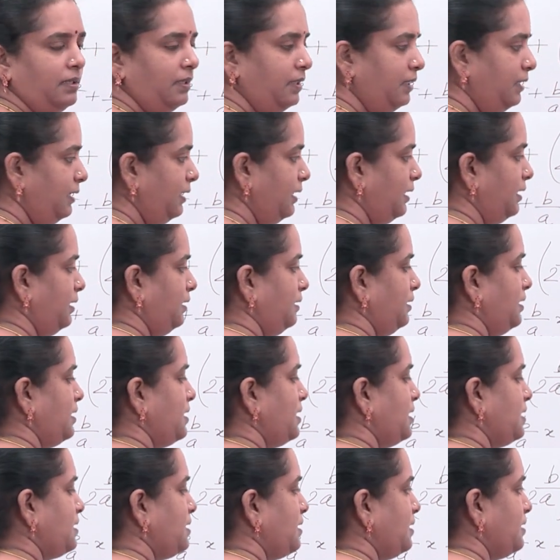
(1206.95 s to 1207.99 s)
Here this
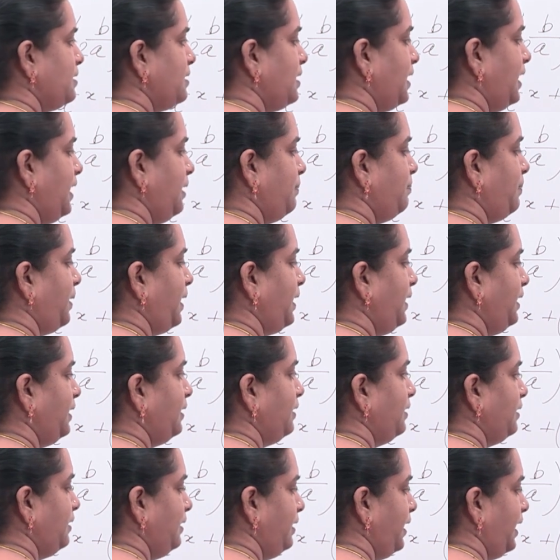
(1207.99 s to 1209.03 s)
is c by
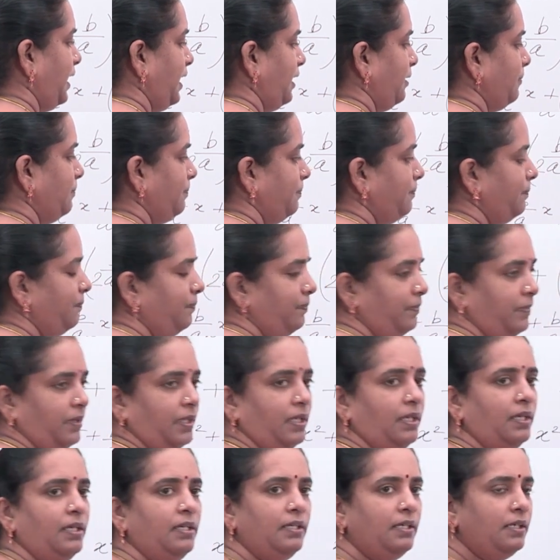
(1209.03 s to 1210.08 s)
a.
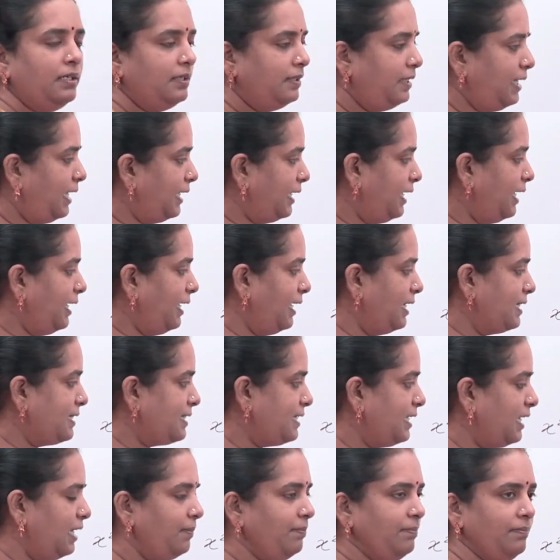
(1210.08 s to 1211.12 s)
Taking
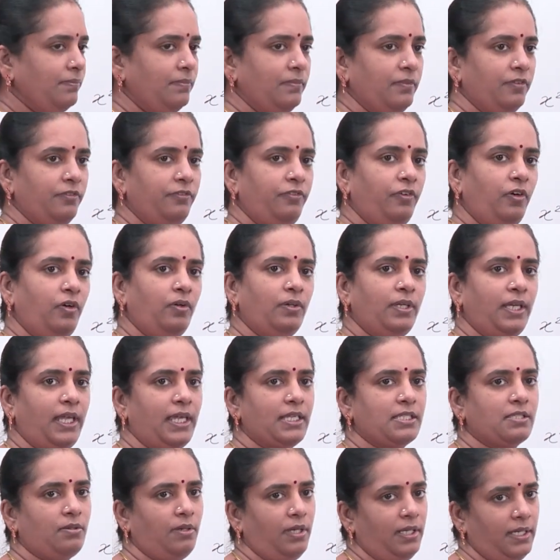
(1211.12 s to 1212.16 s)
LCM, 4a
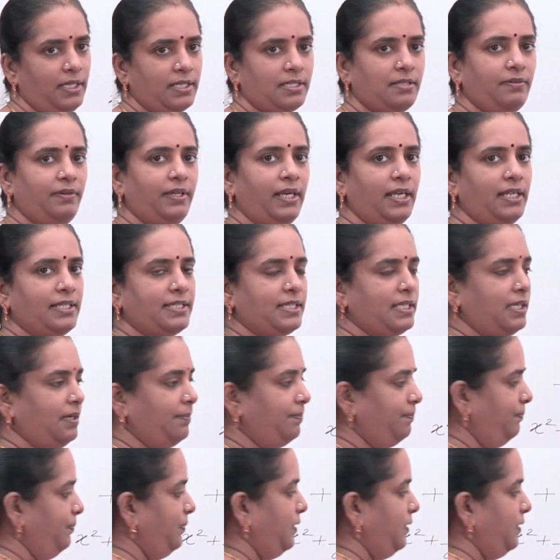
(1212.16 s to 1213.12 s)
square is our LCM.